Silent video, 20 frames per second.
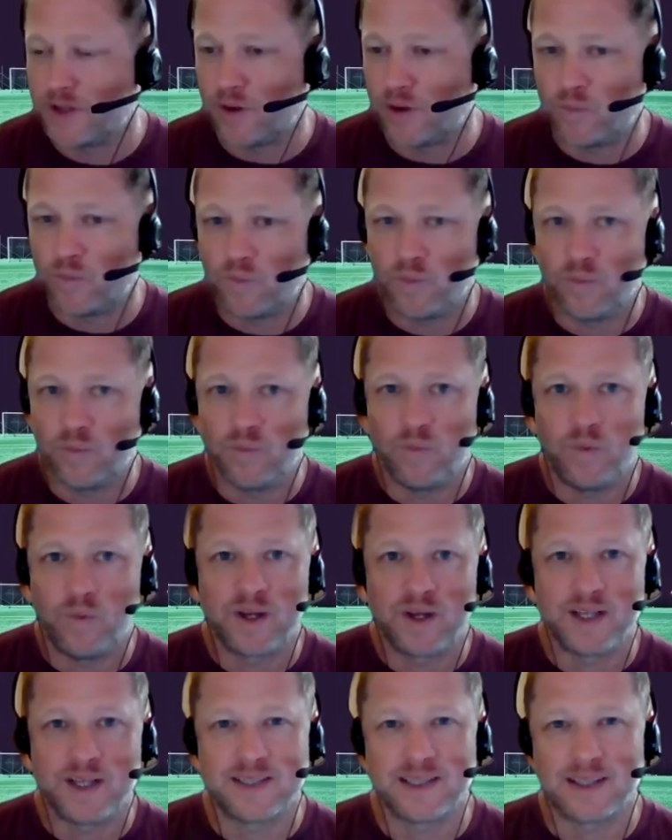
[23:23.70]
you know,
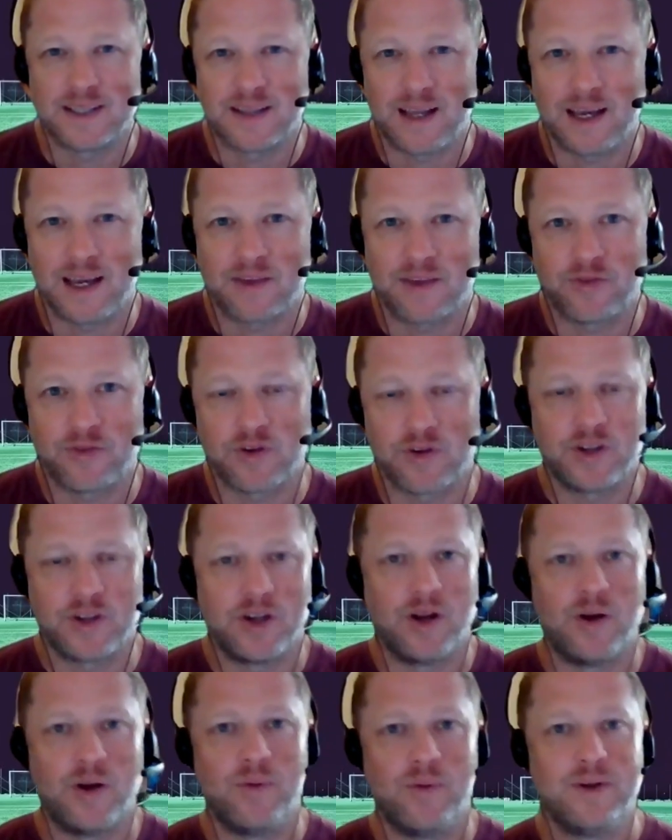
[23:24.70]
what is it like for, you
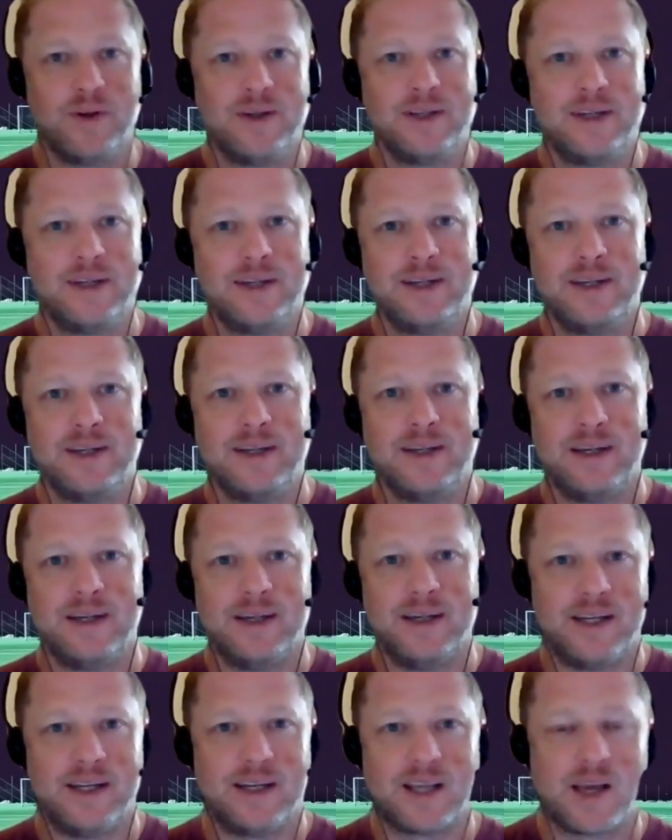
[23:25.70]
know,
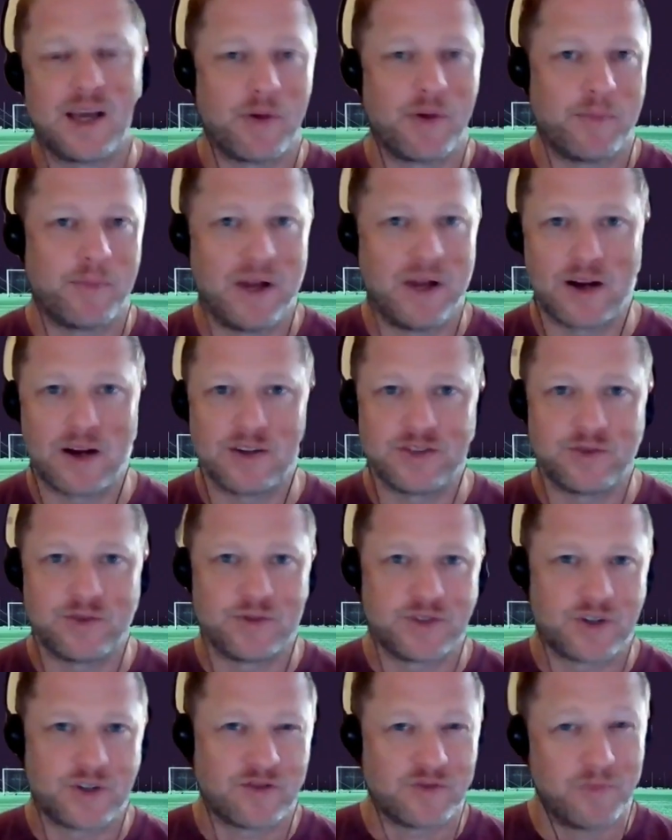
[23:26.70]
an incoming player? Is the
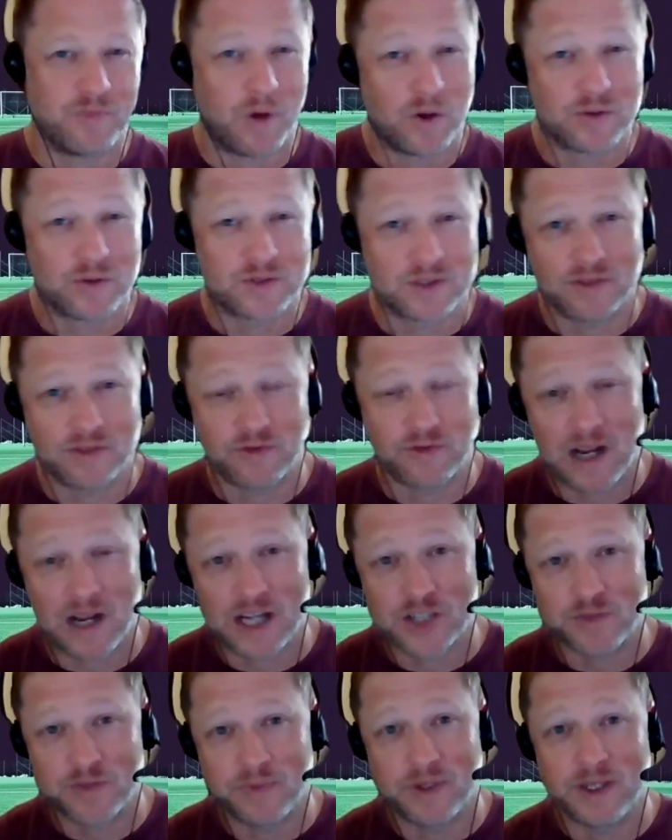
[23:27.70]
reserves mostly
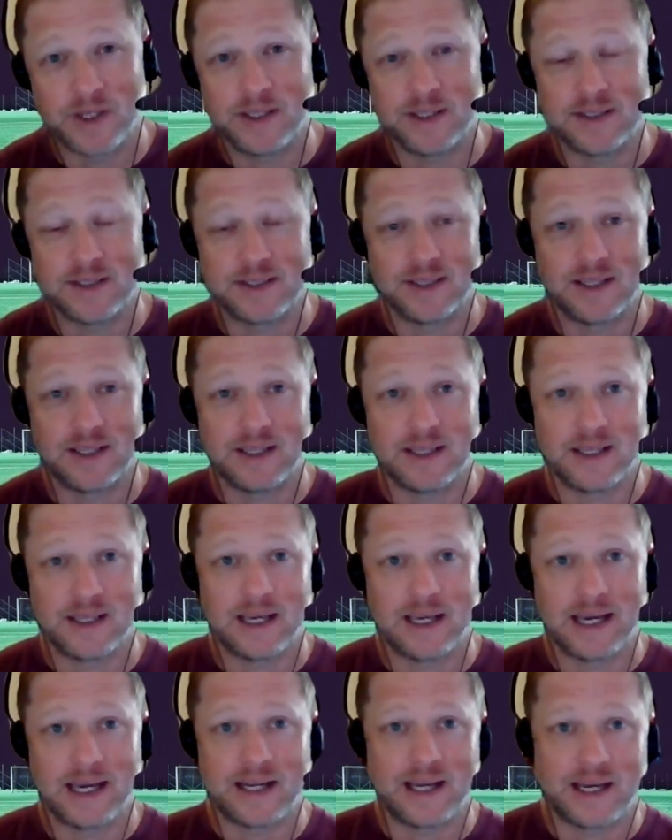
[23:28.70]
freshmen? Is
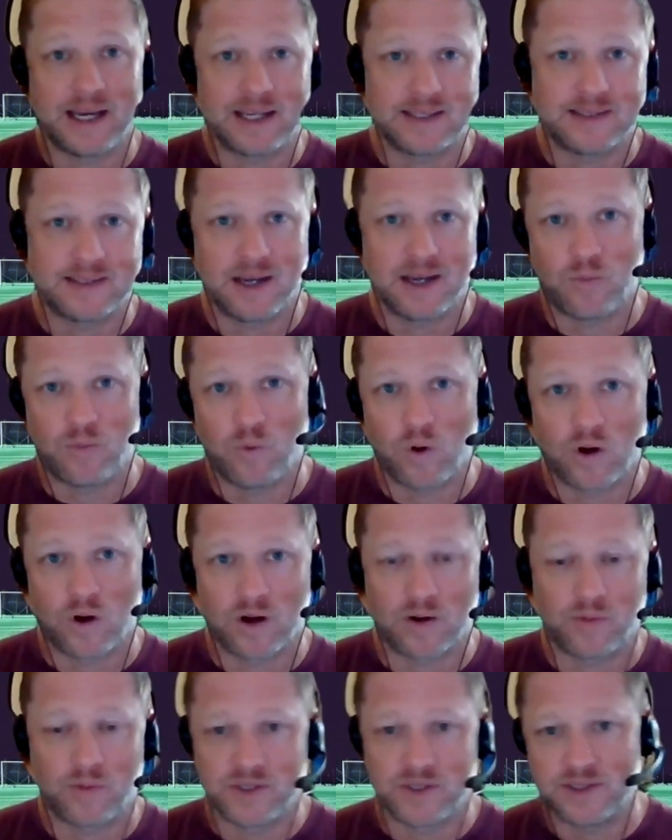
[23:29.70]
it, uh, how, how does that
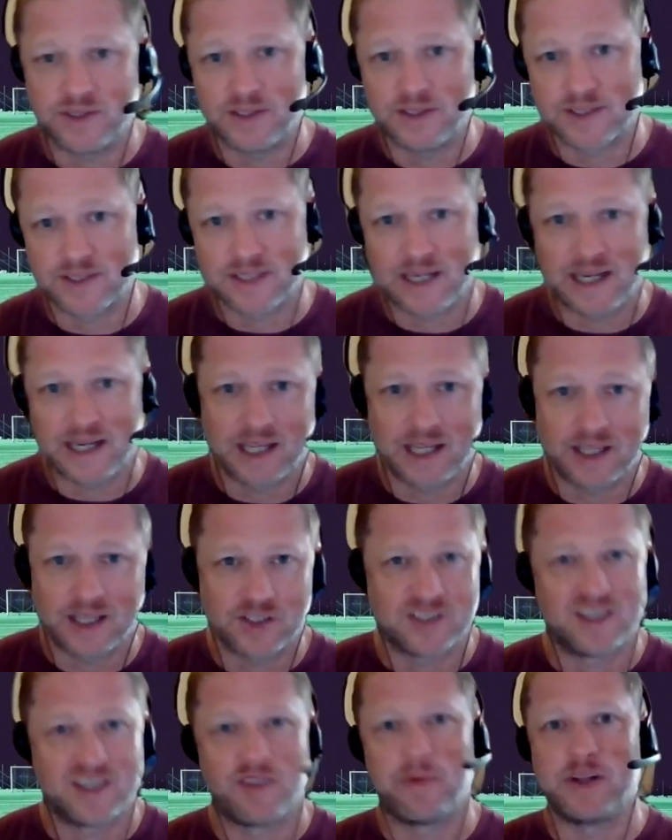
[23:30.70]
work when deciding?
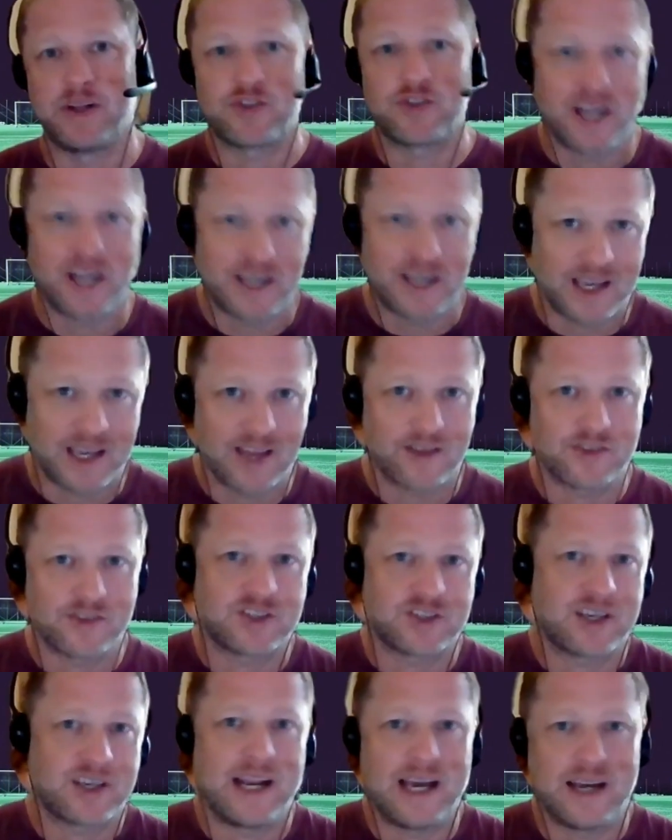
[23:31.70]
Does everybody train together?
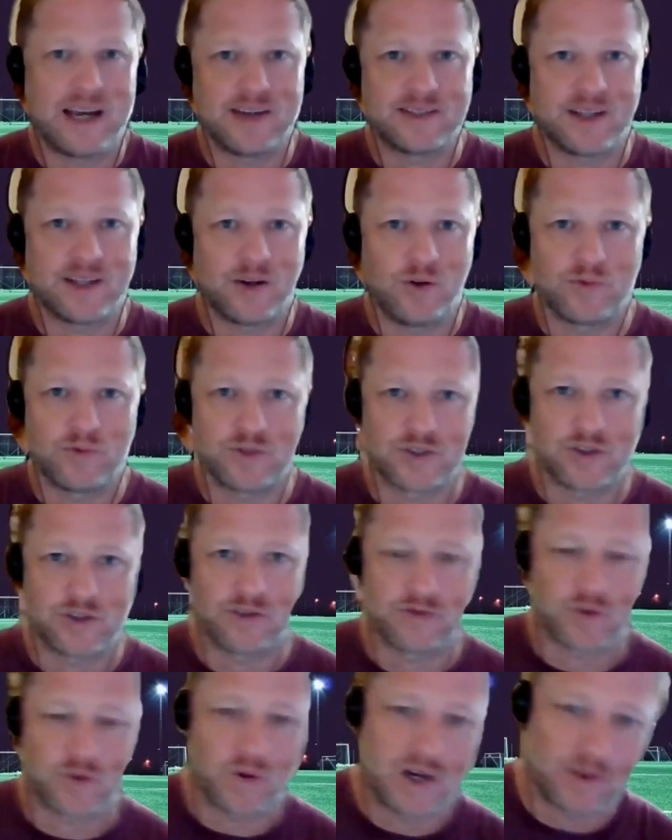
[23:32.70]
Just kind of how does that whole
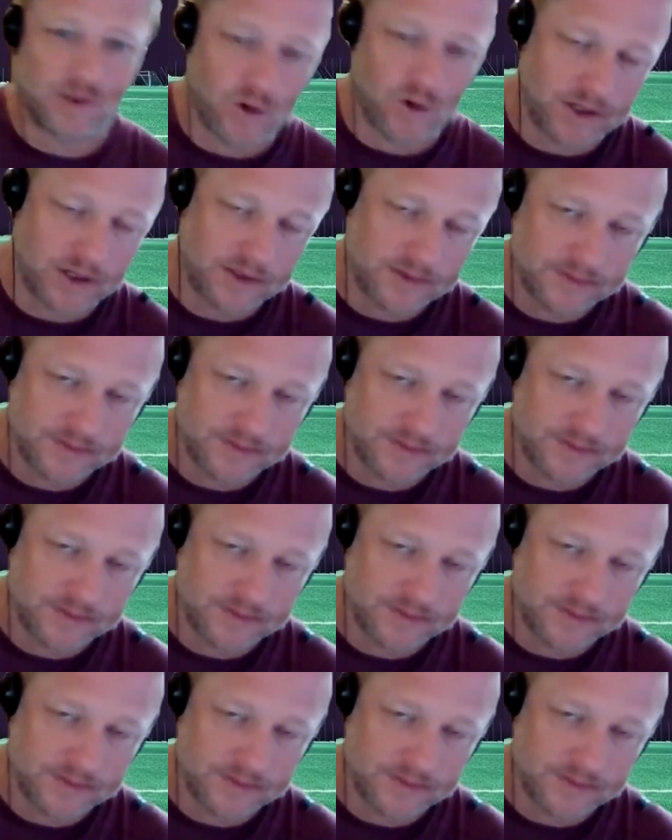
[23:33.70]
reserve squad work?